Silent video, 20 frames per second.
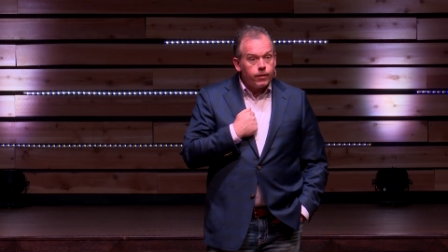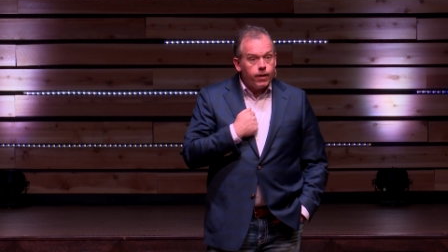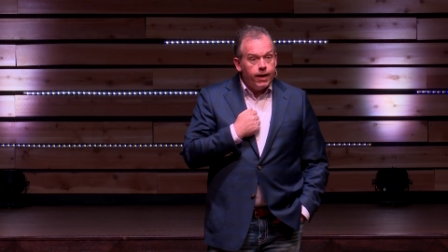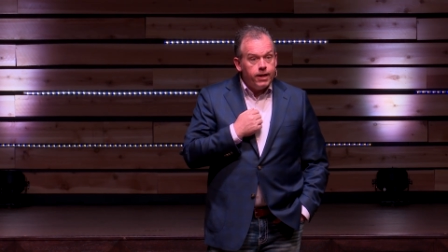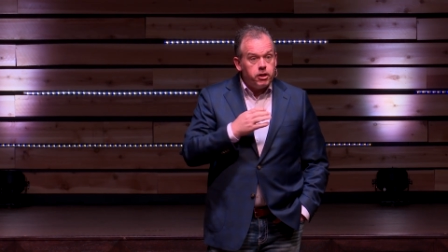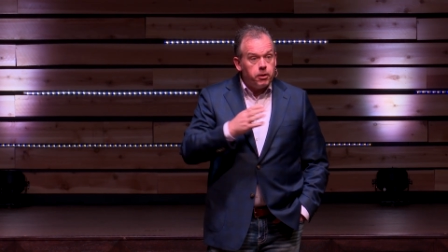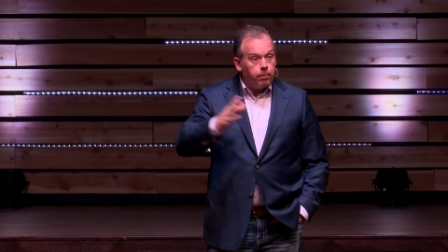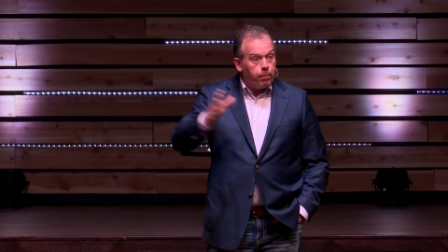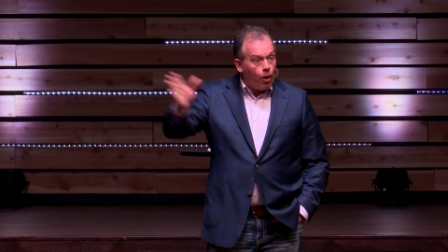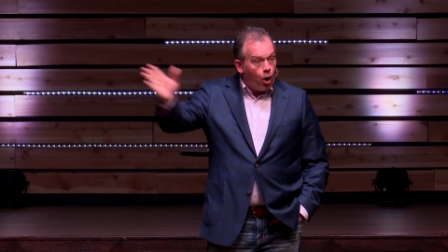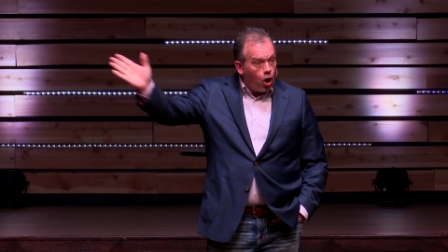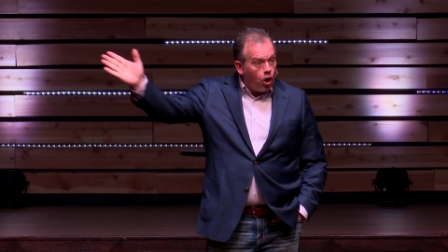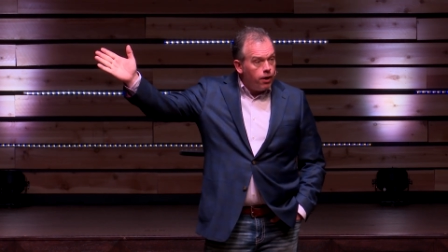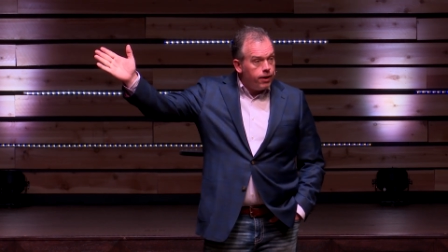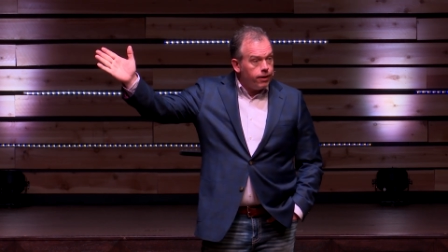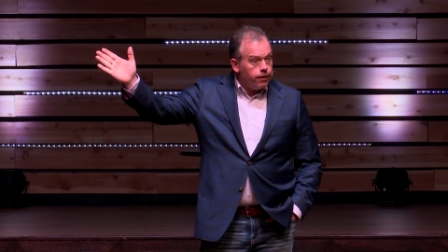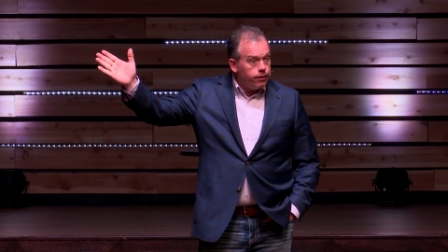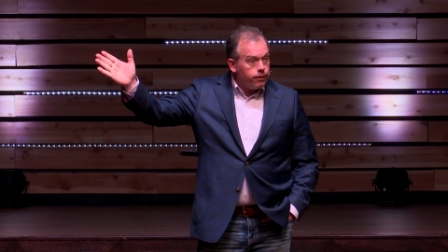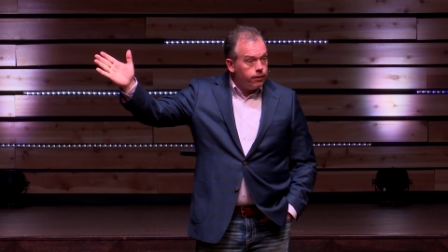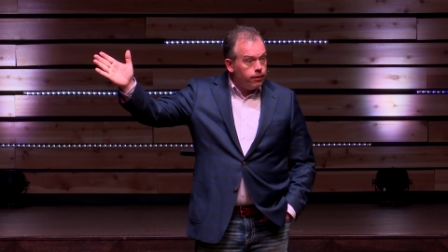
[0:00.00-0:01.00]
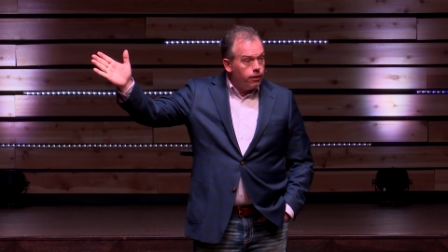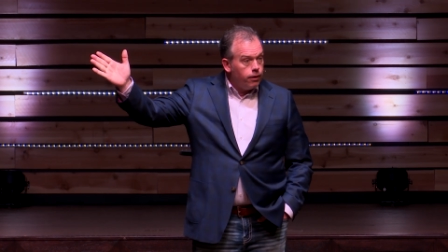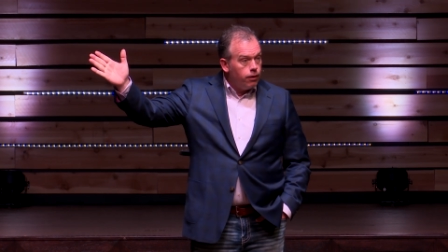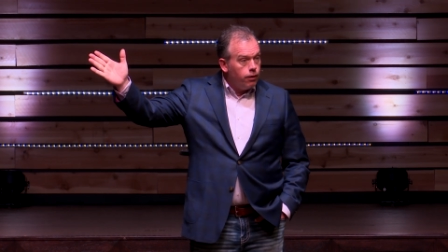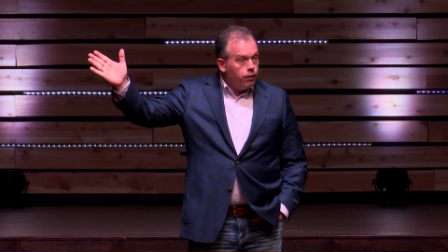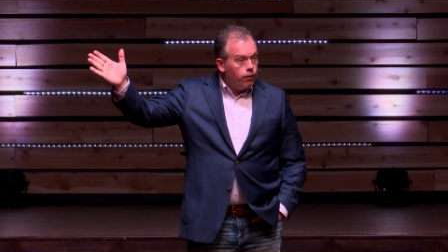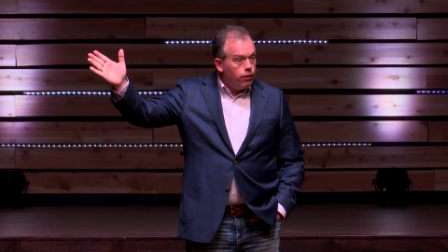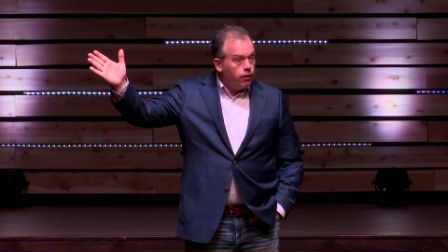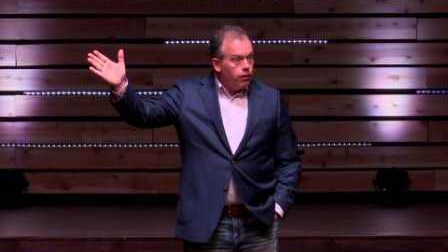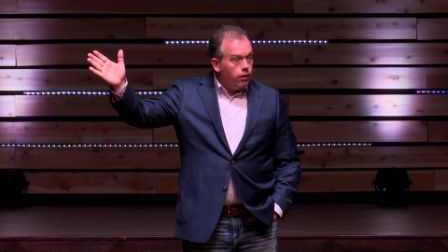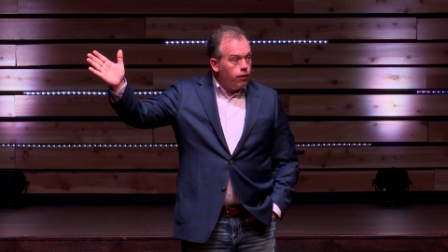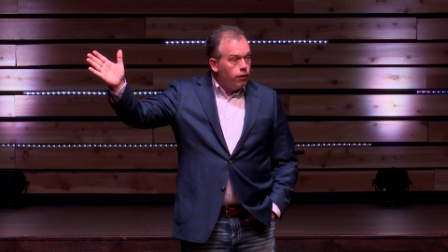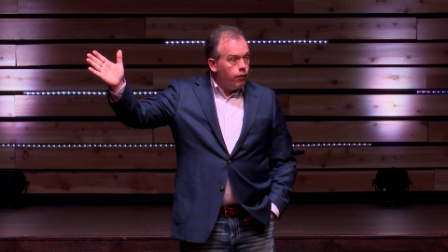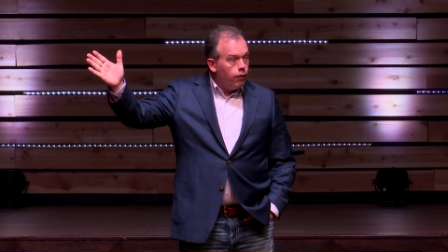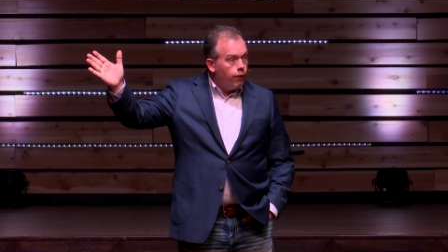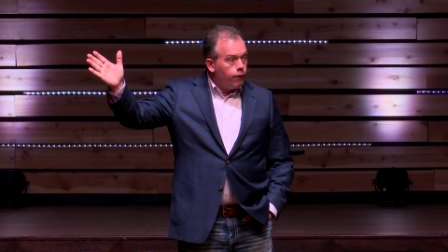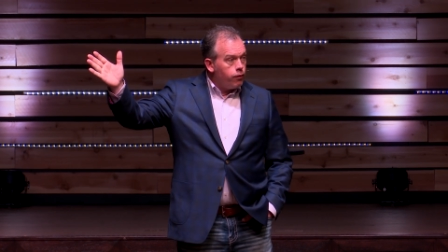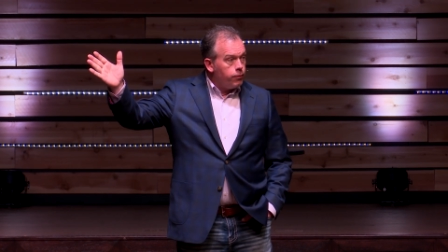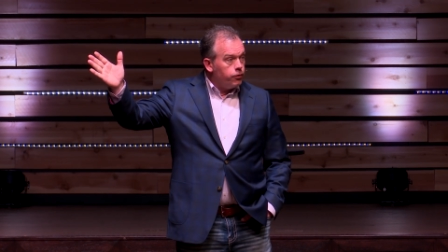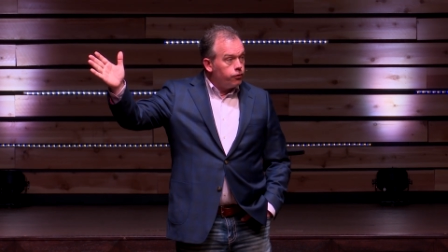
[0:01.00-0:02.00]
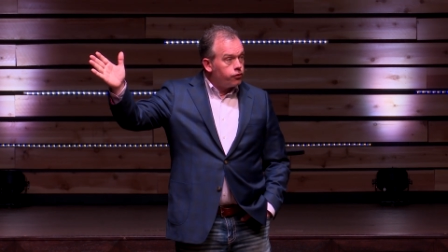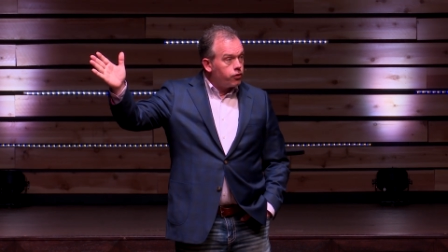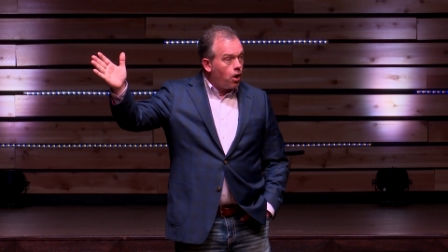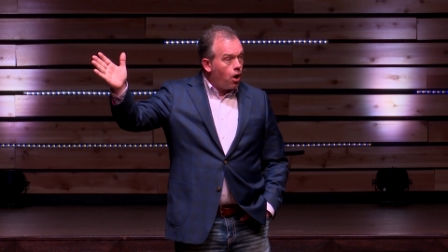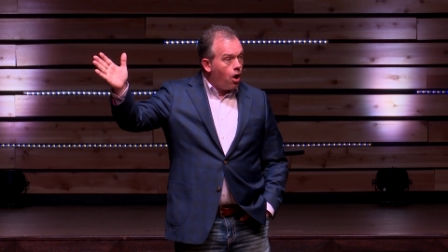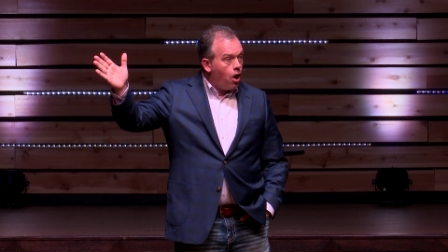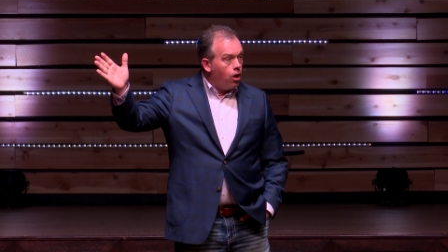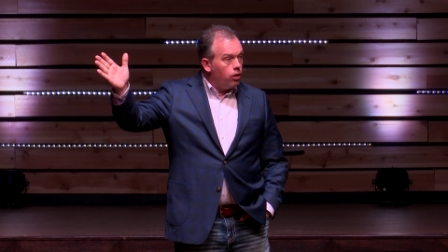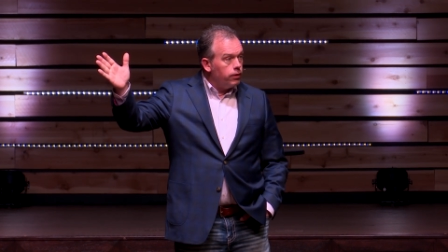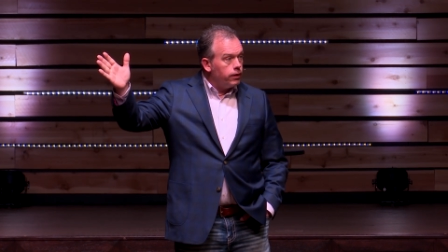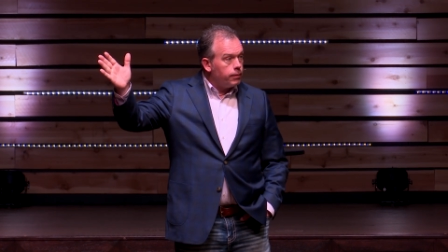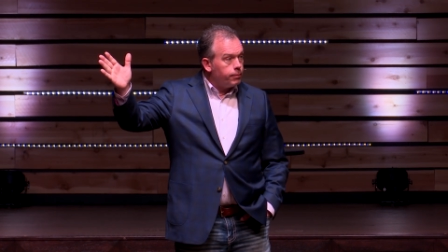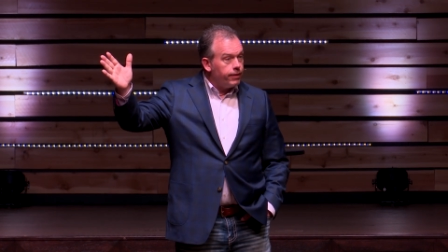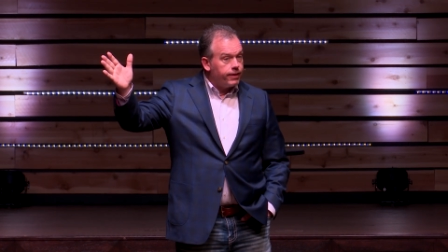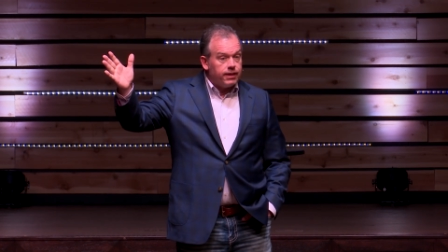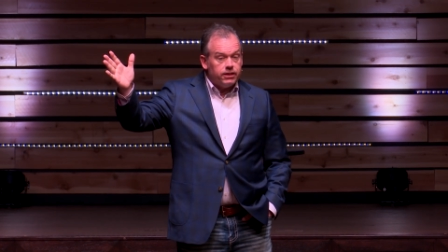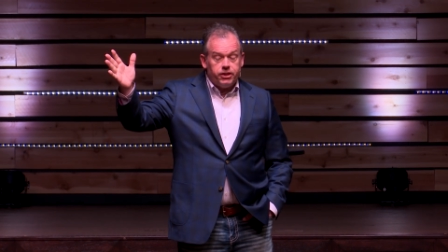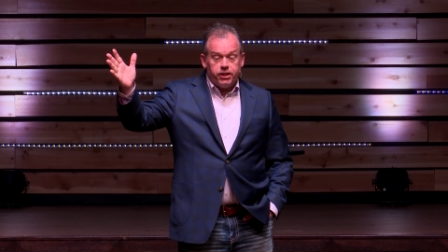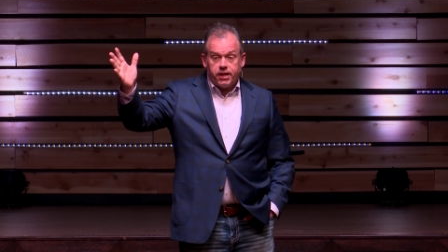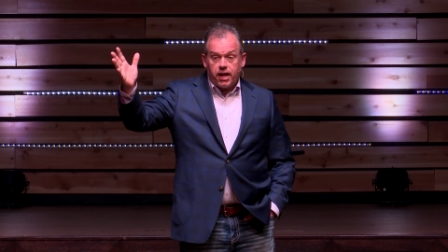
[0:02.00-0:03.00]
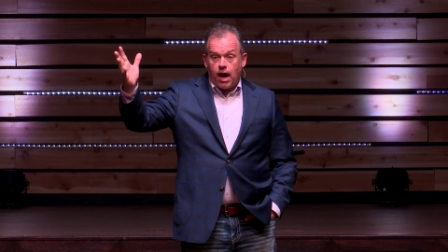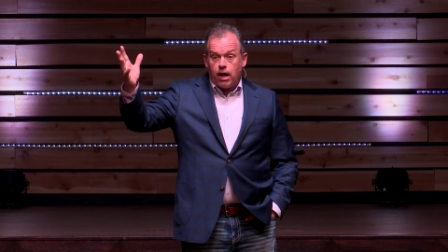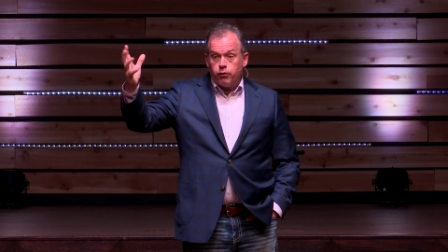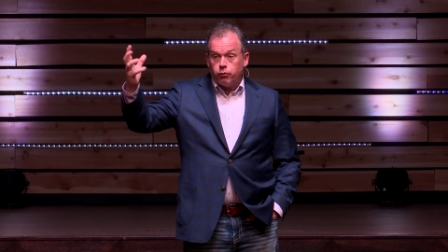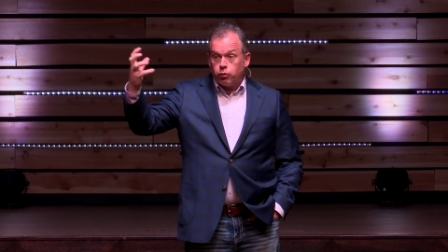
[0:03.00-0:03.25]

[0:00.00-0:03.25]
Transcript: He departed from his calling because he got